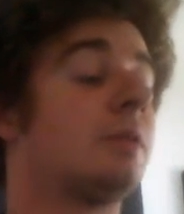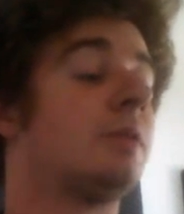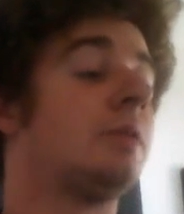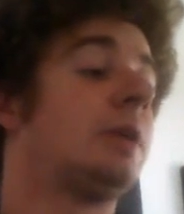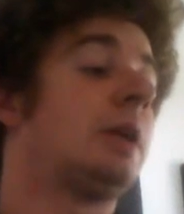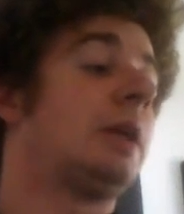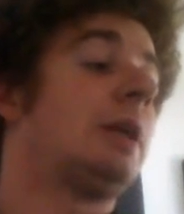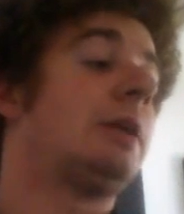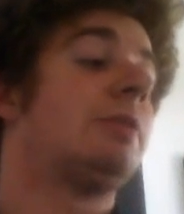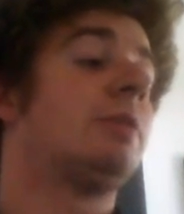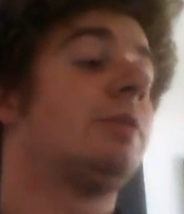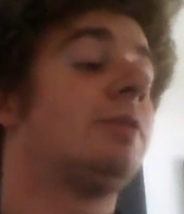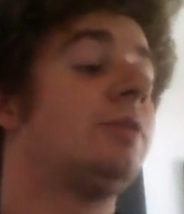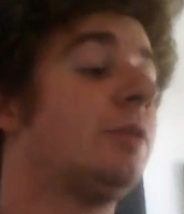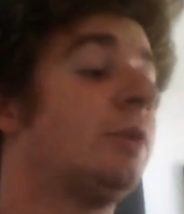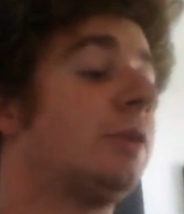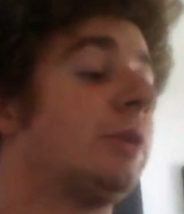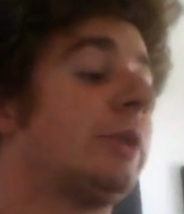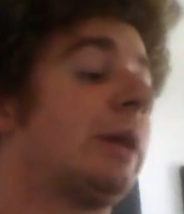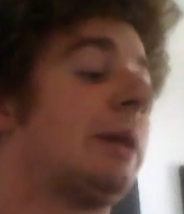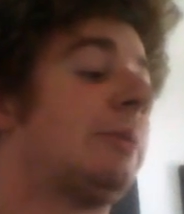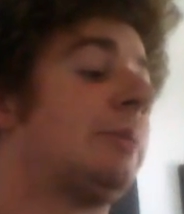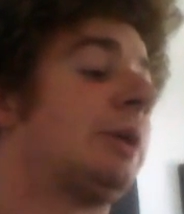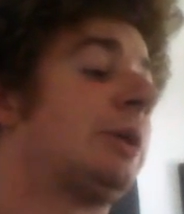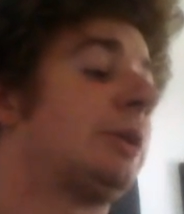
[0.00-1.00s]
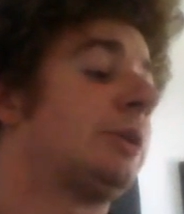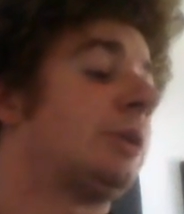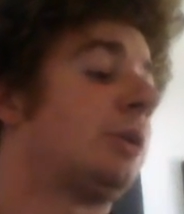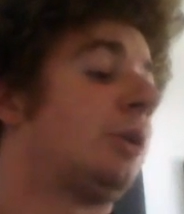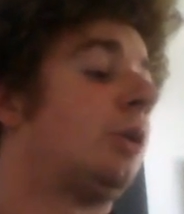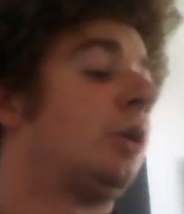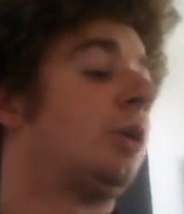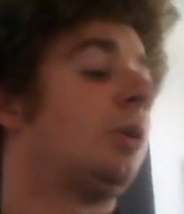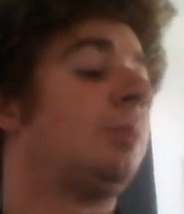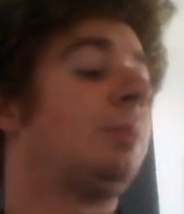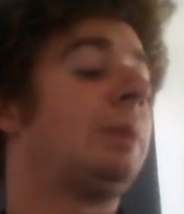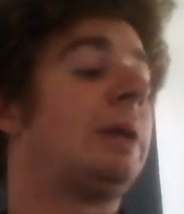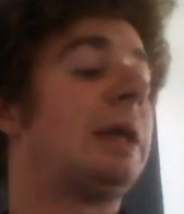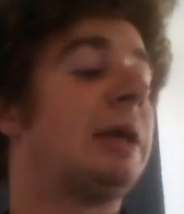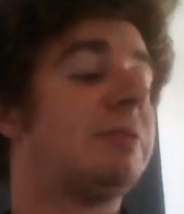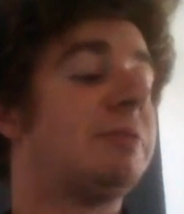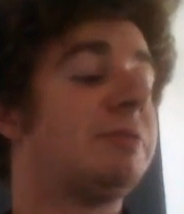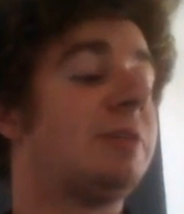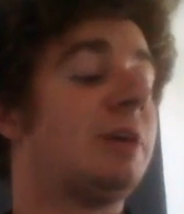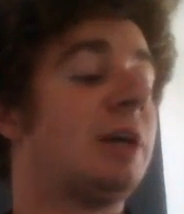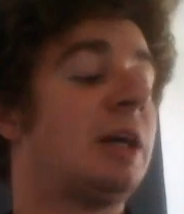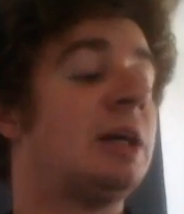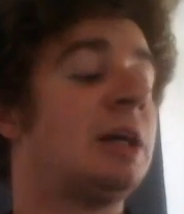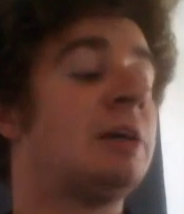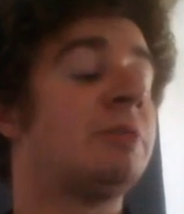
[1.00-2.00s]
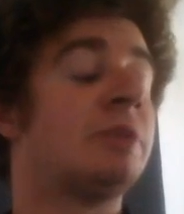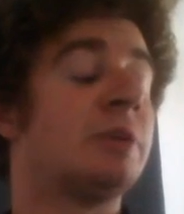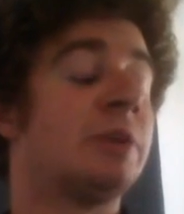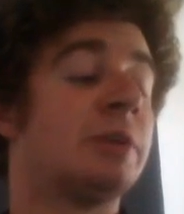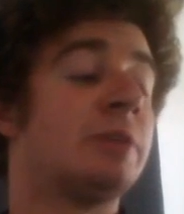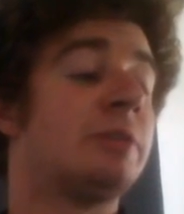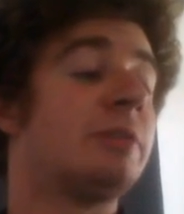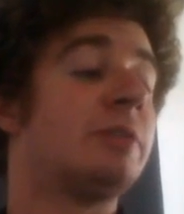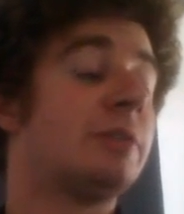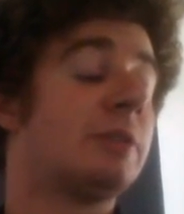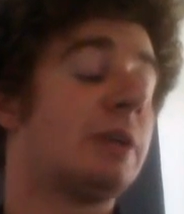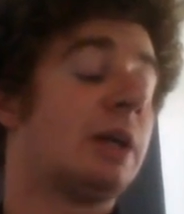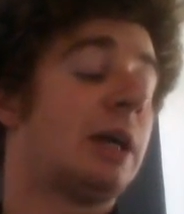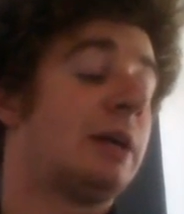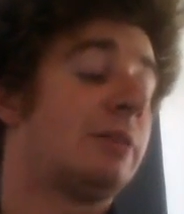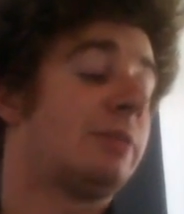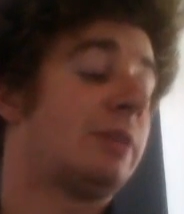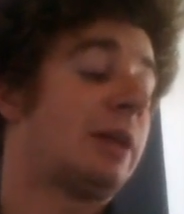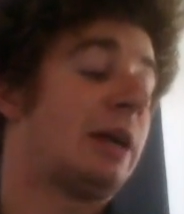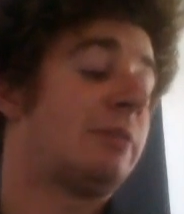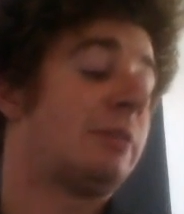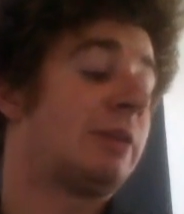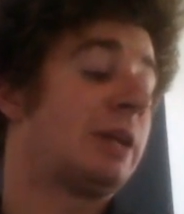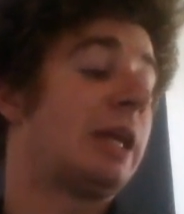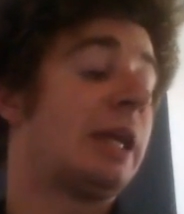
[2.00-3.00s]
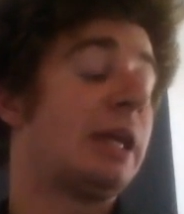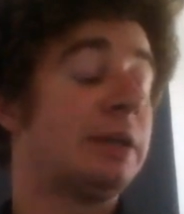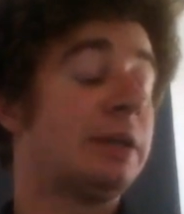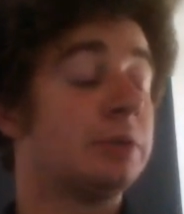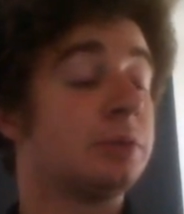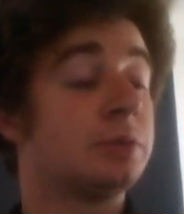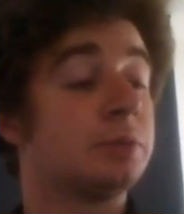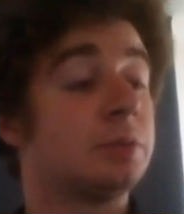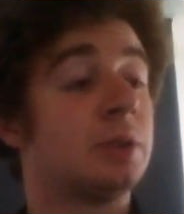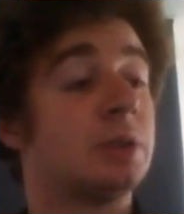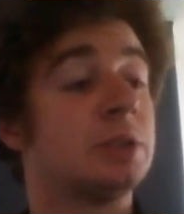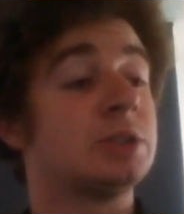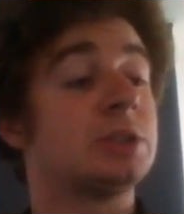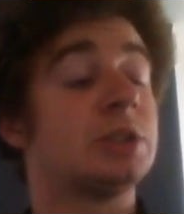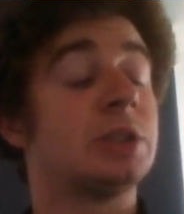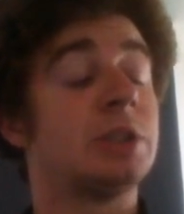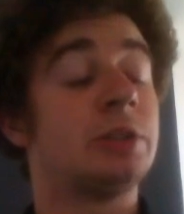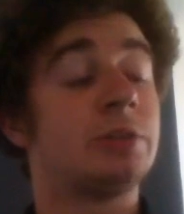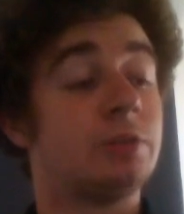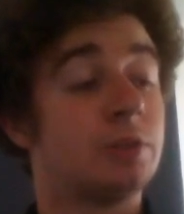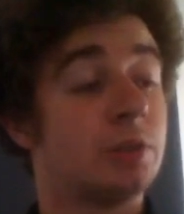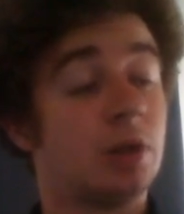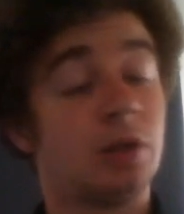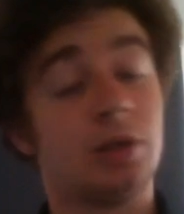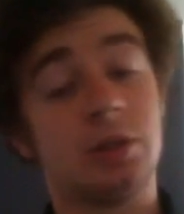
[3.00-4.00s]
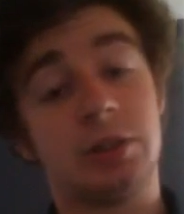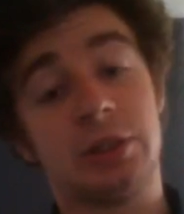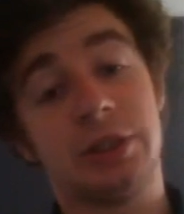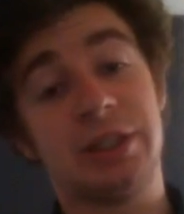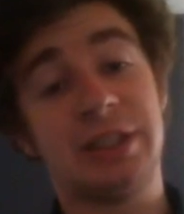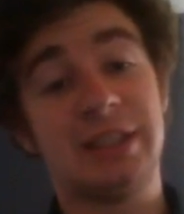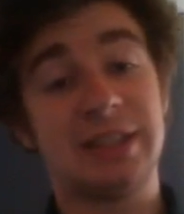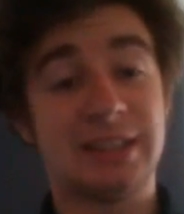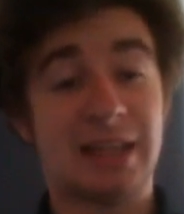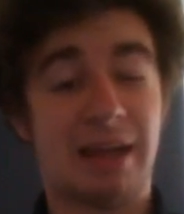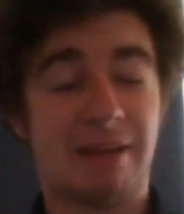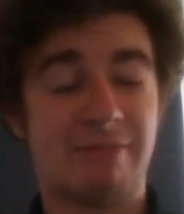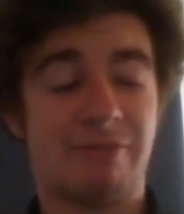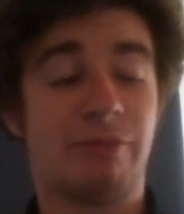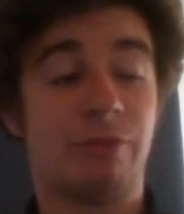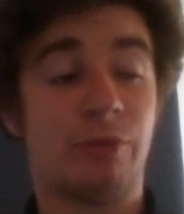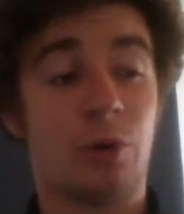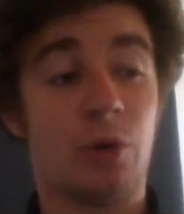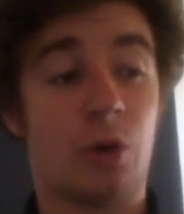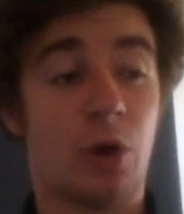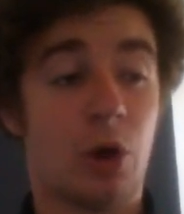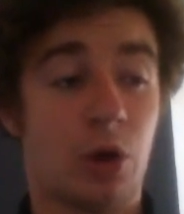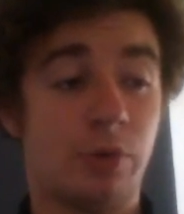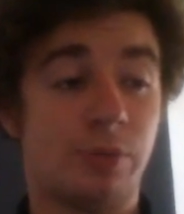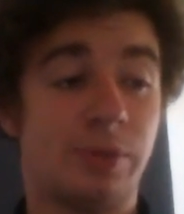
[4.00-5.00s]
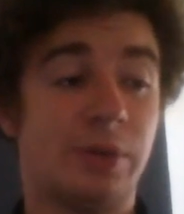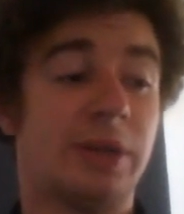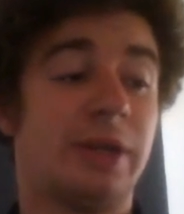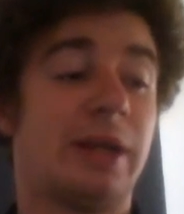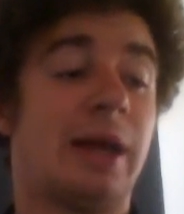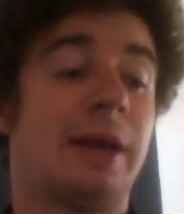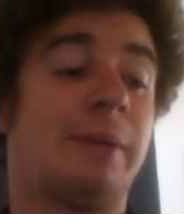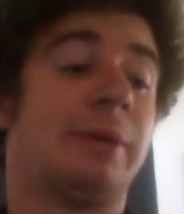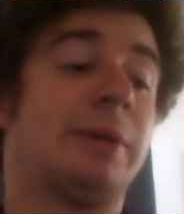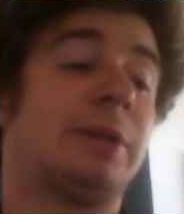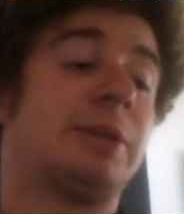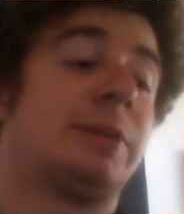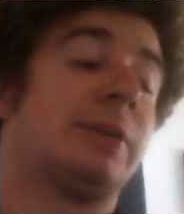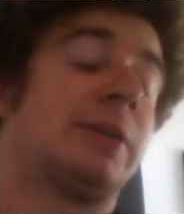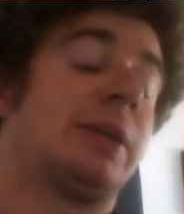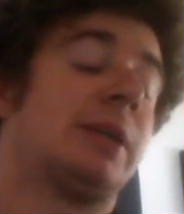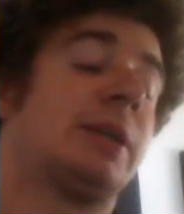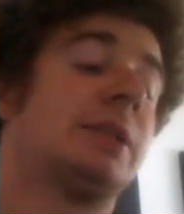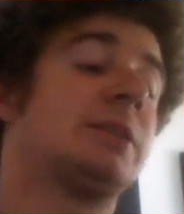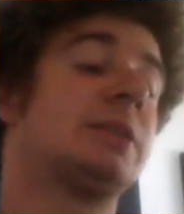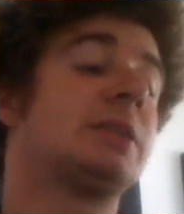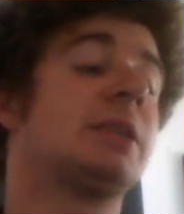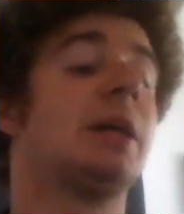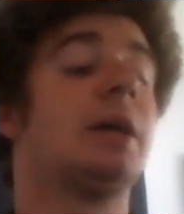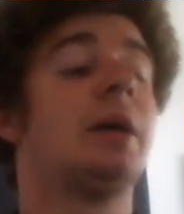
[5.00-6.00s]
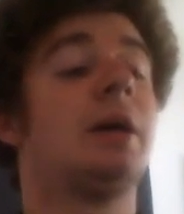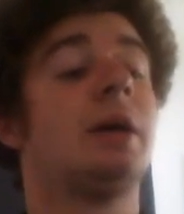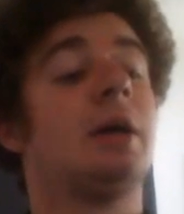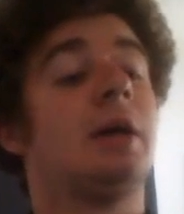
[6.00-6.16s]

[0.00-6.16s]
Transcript: Either 4 damage or be at 5 and after having healed 1, so you need to have 4 open damage for this.